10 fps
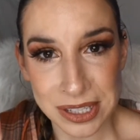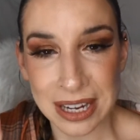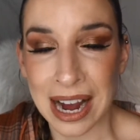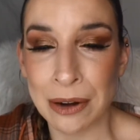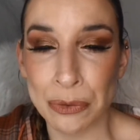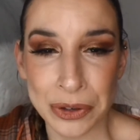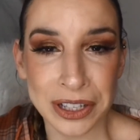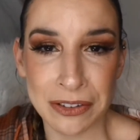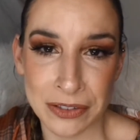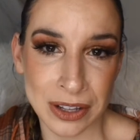Like, I really
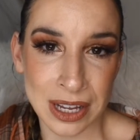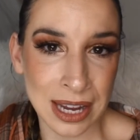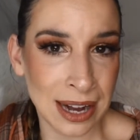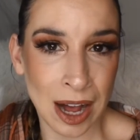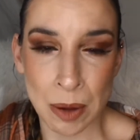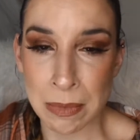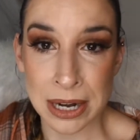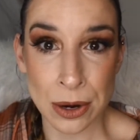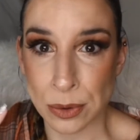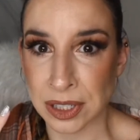feel like it helped my
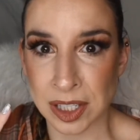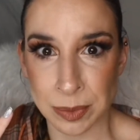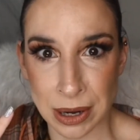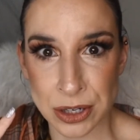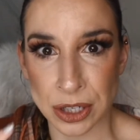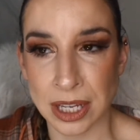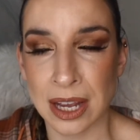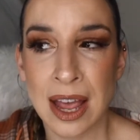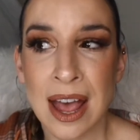nose especially.